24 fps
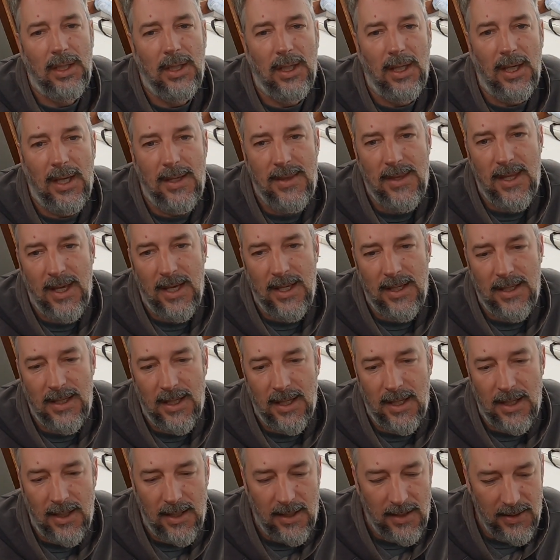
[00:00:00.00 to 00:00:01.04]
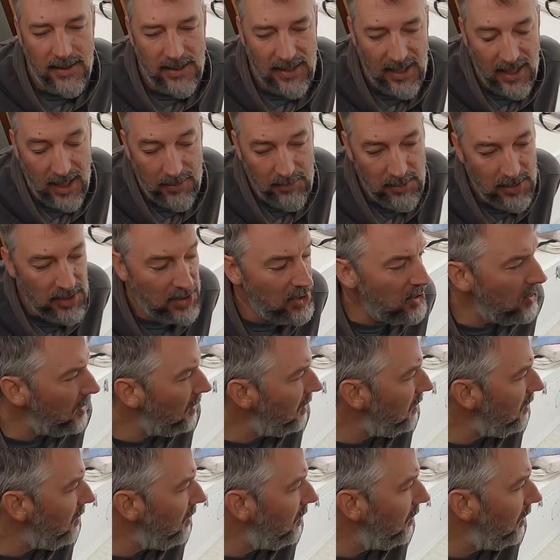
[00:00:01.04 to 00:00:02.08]
And then the
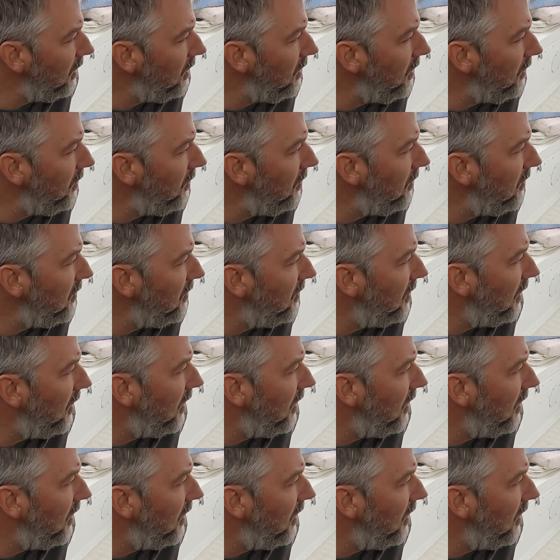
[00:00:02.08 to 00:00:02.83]
ammunition, you can use